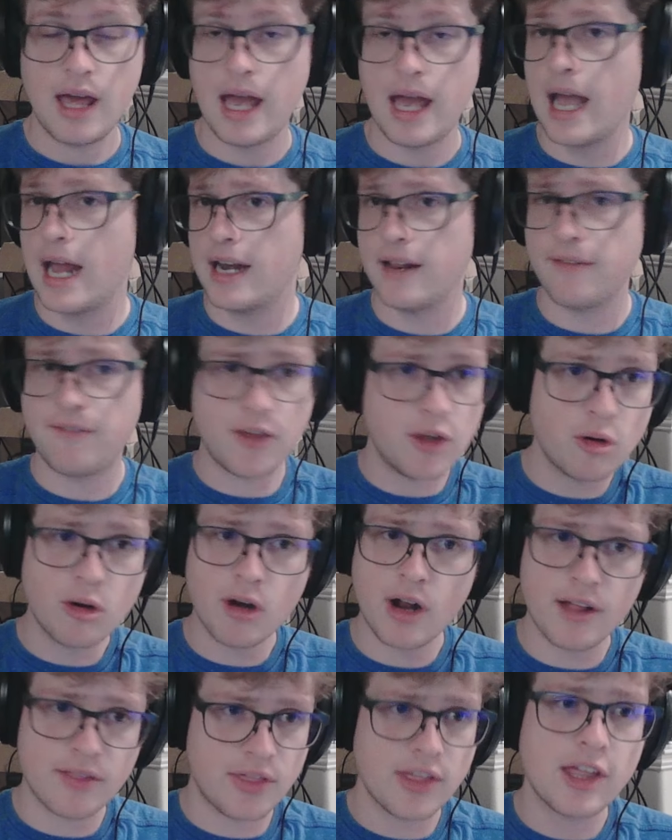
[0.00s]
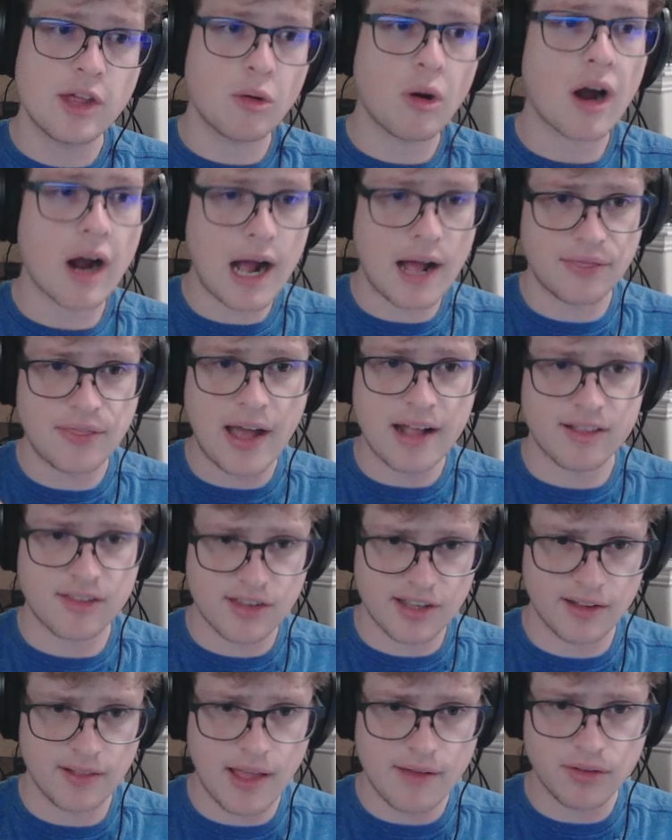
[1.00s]
And if you do not think you are at that
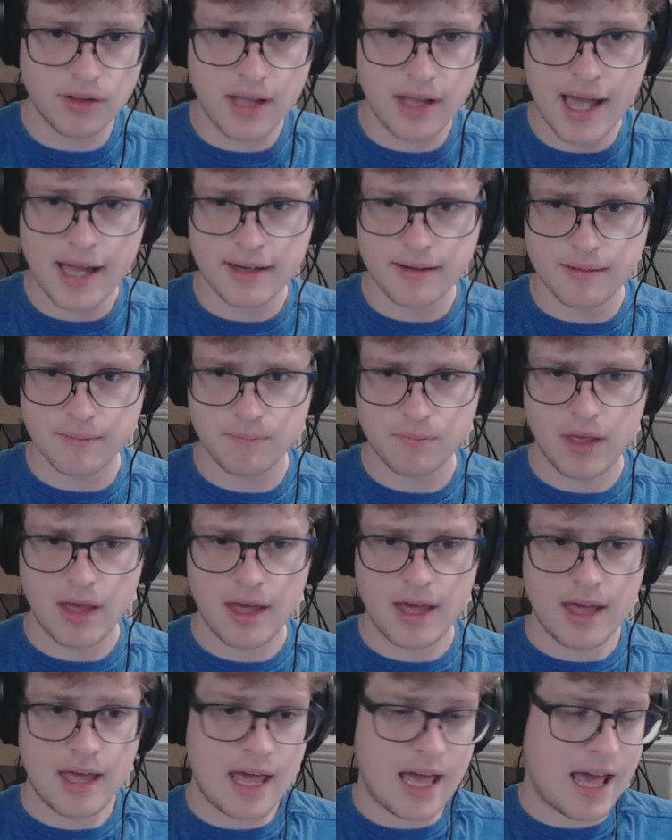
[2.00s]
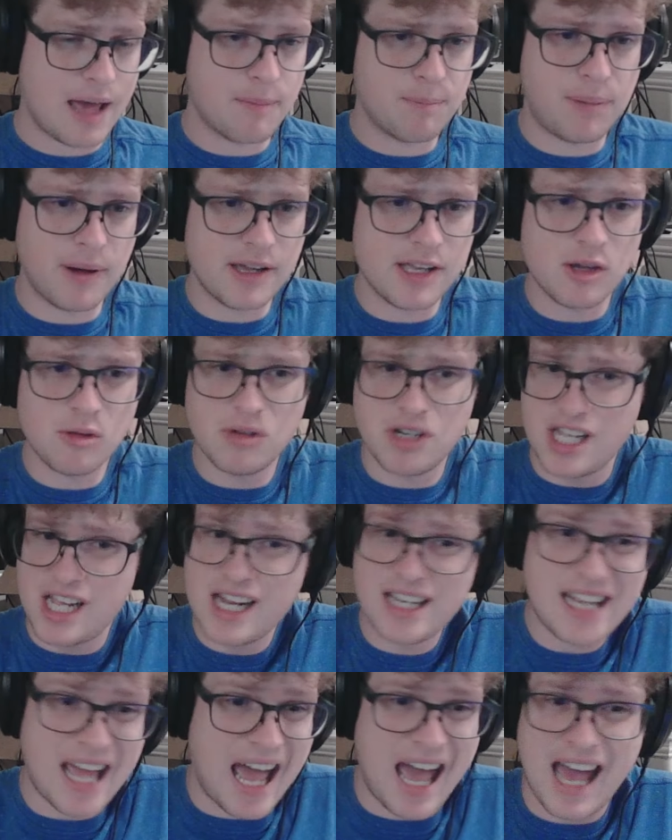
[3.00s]
skill level yet, but you
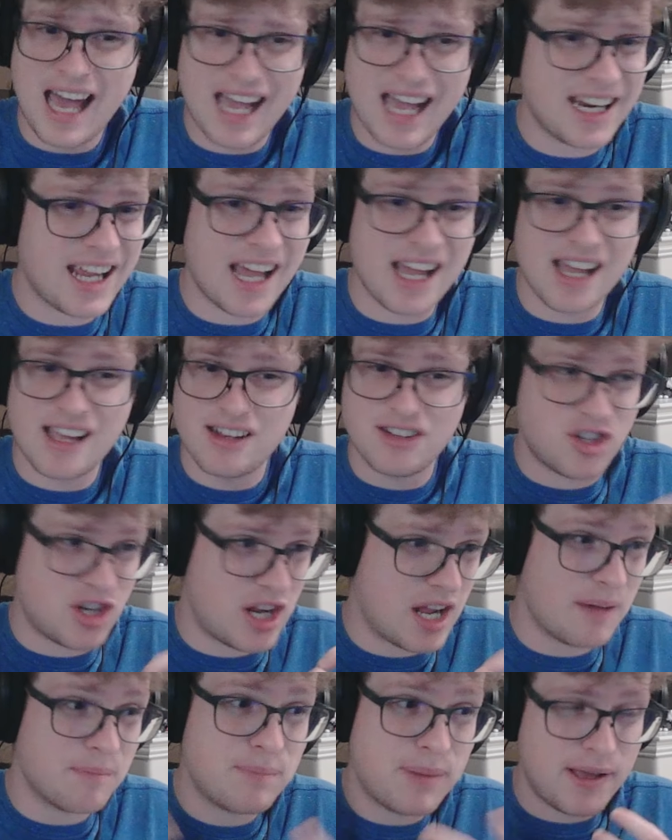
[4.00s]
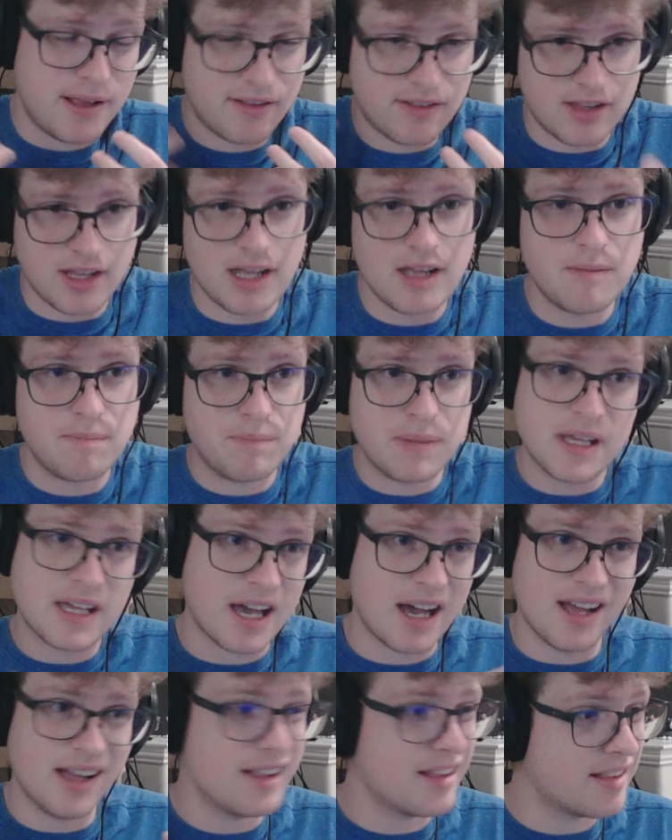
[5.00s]
need to add a GMPC
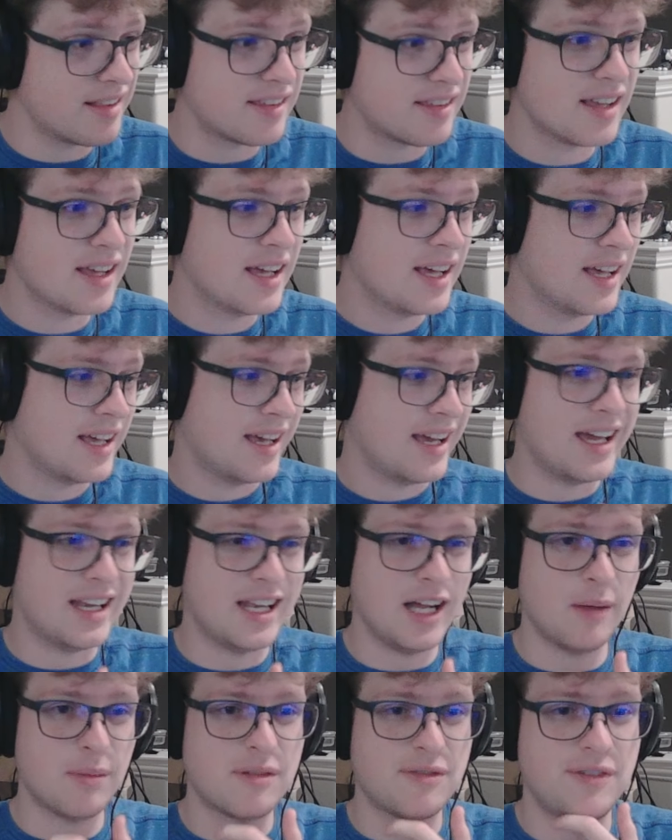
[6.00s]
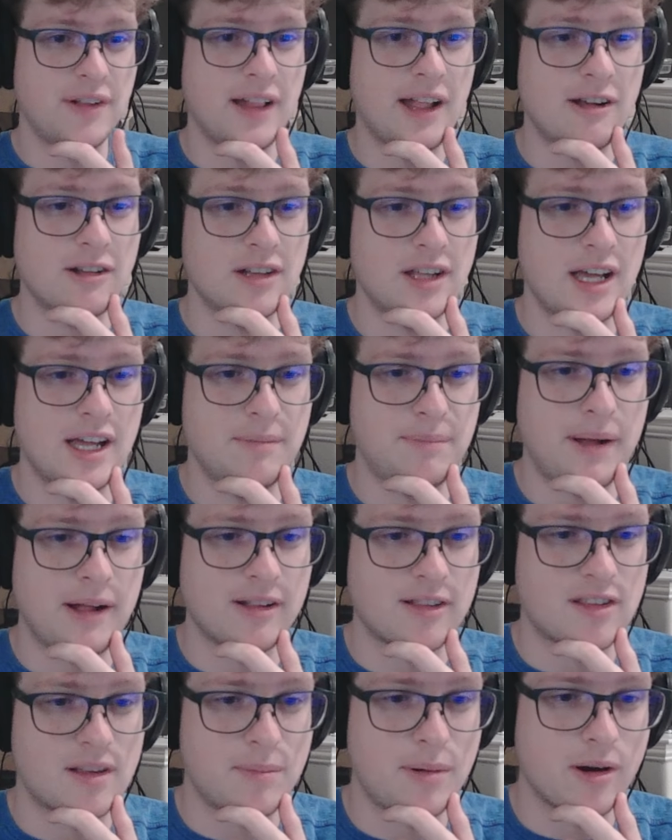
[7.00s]
because it helps fill out and
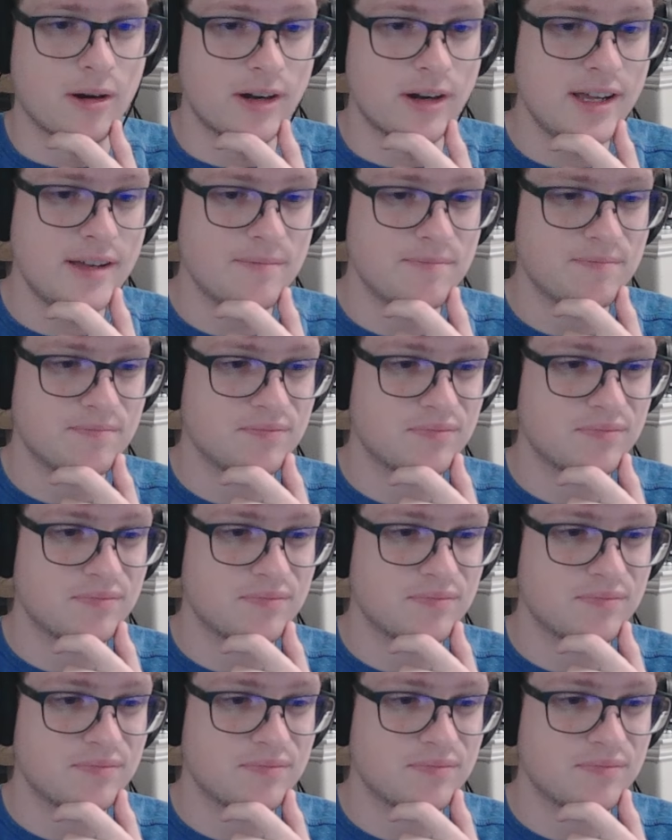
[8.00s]
balance the party,